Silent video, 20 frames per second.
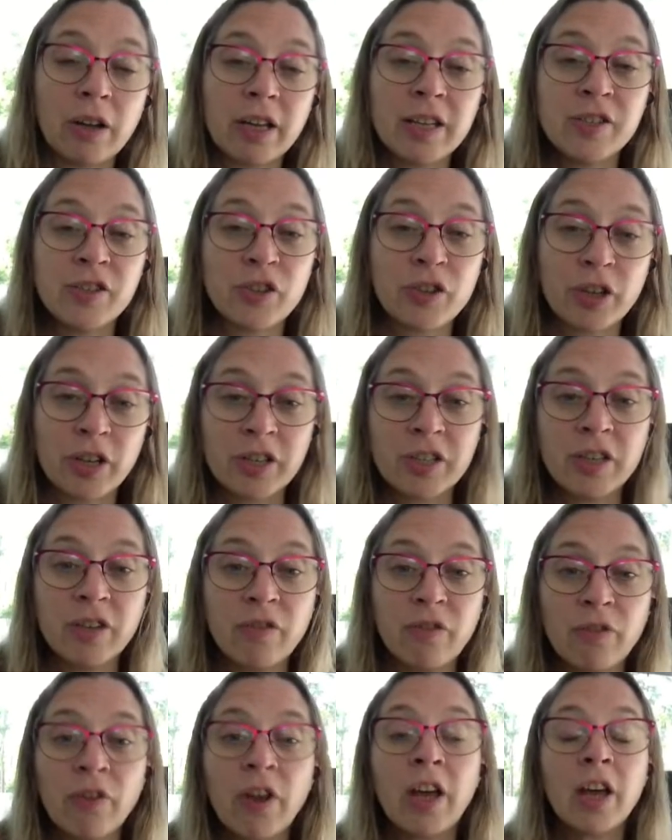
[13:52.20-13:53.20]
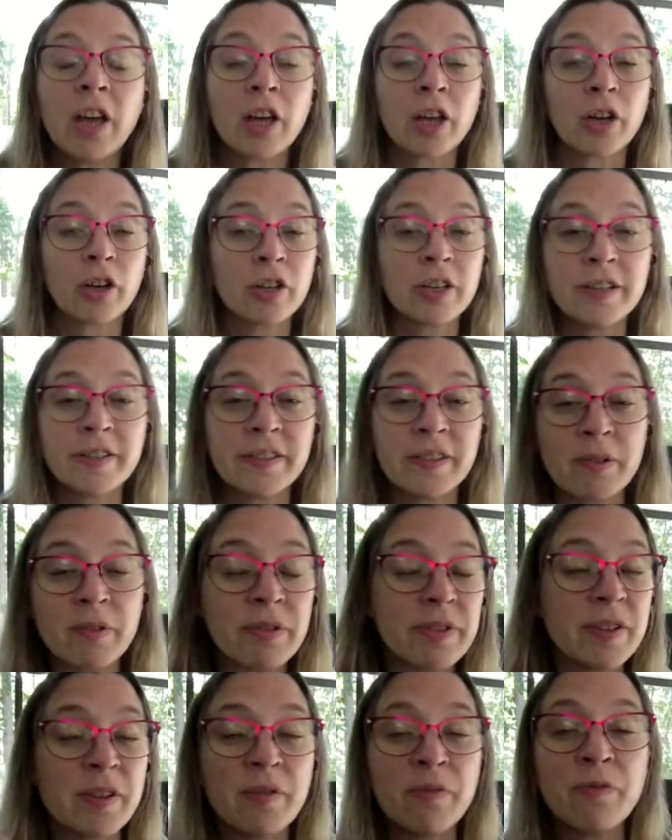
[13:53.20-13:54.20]
constructive
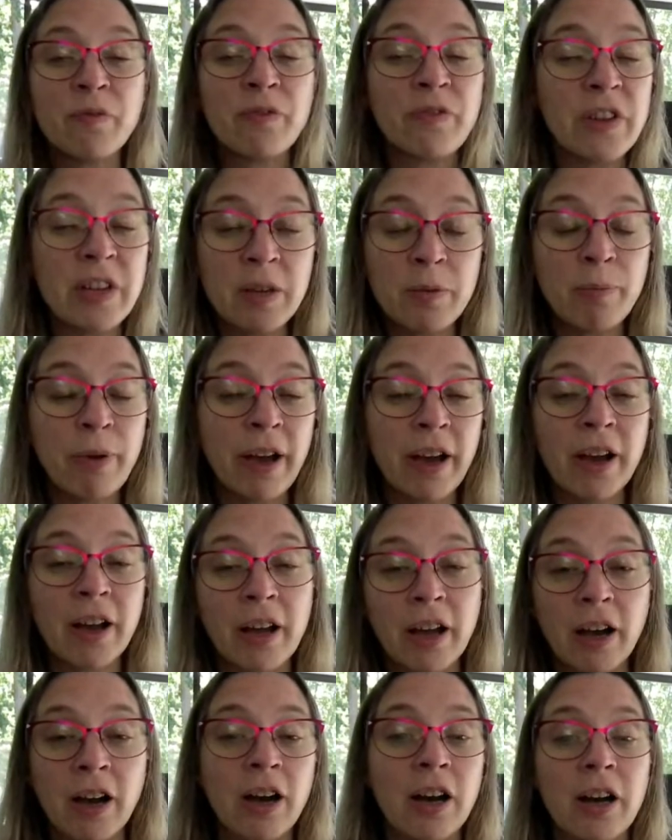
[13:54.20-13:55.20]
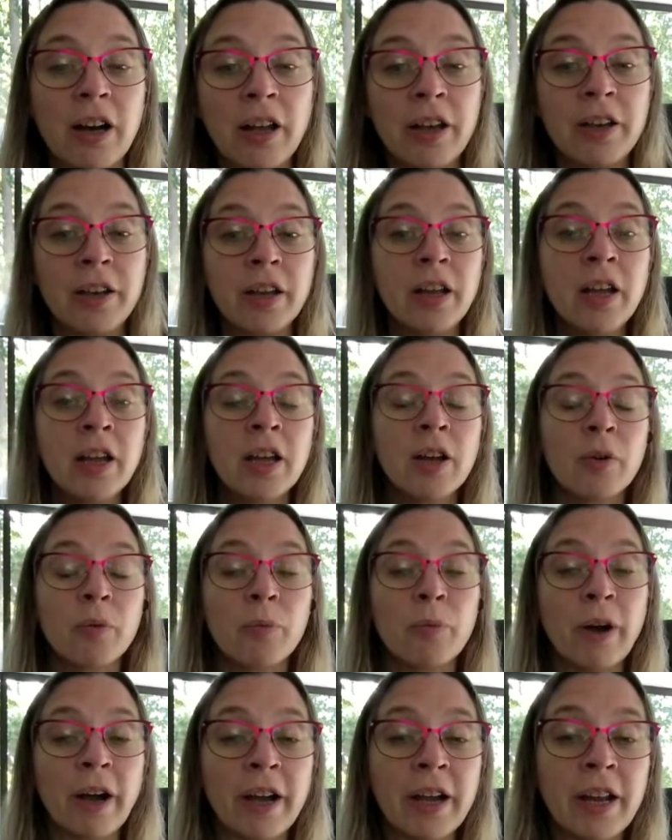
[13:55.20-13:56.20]
criticism, feedback on
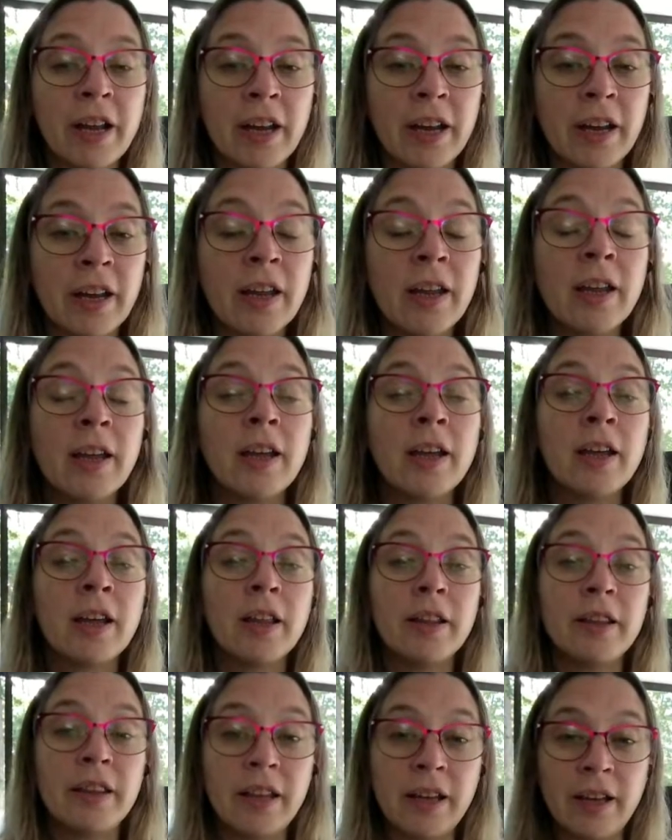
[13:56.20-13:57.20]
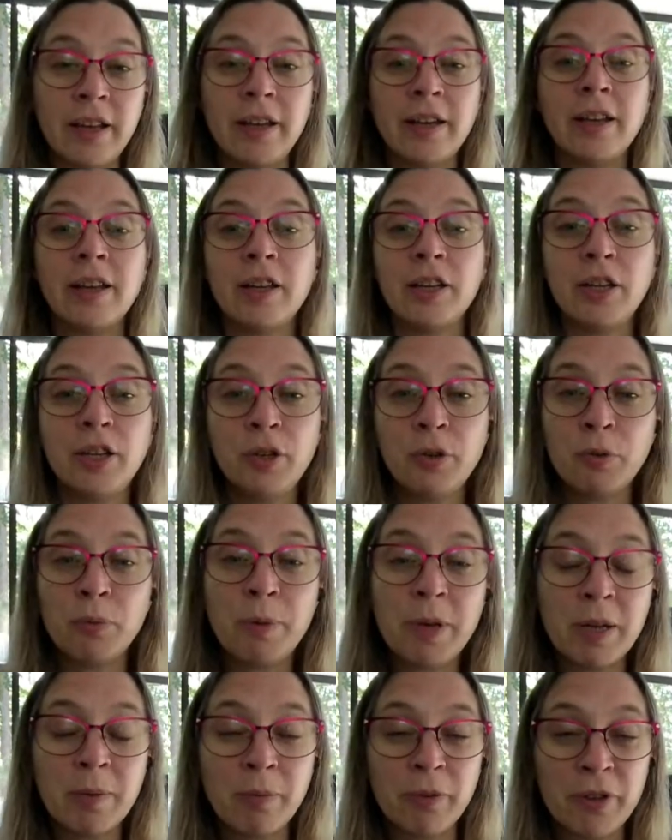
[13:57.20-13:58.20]
writing, then you'll
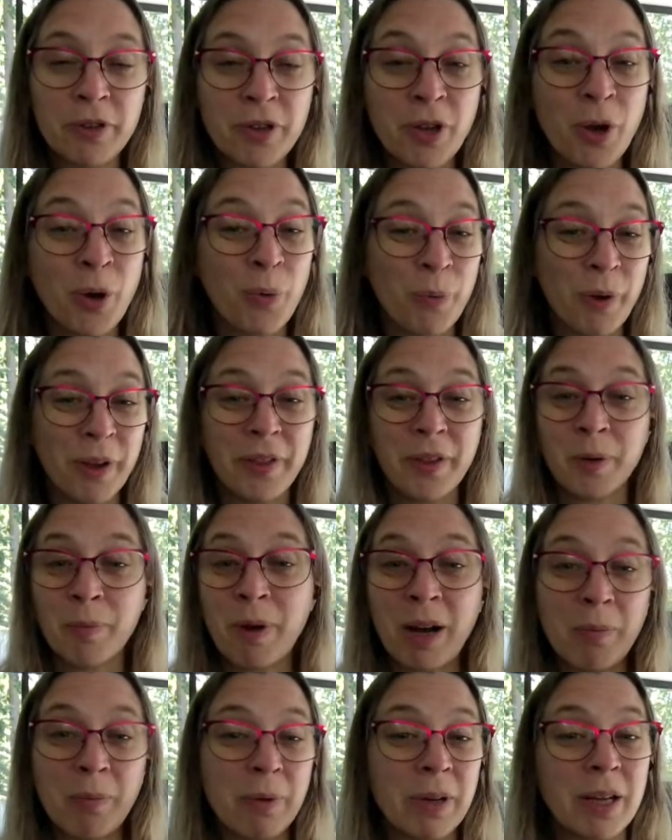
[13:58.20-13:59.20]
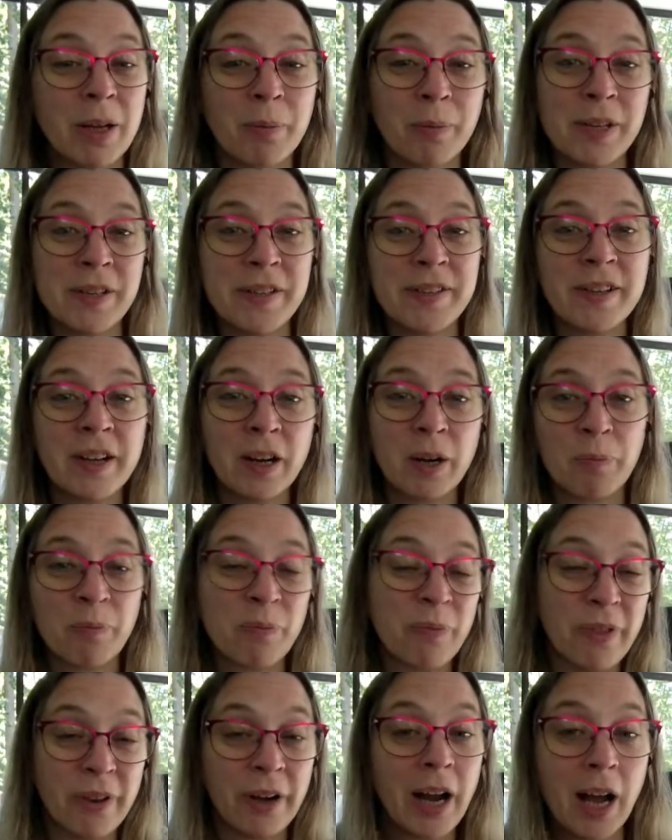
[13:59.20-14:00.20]
be able to know when they're popping up, because
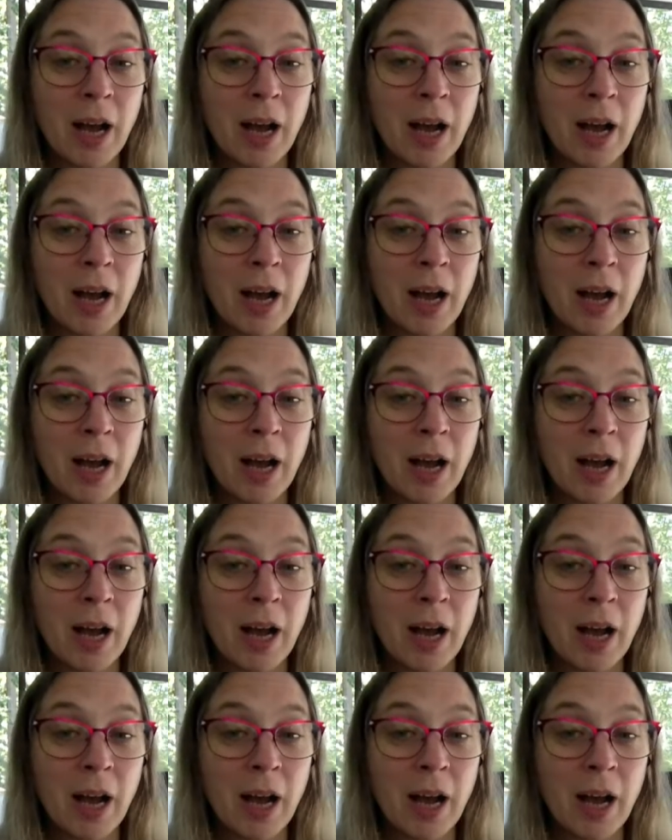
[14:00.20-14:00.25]
they're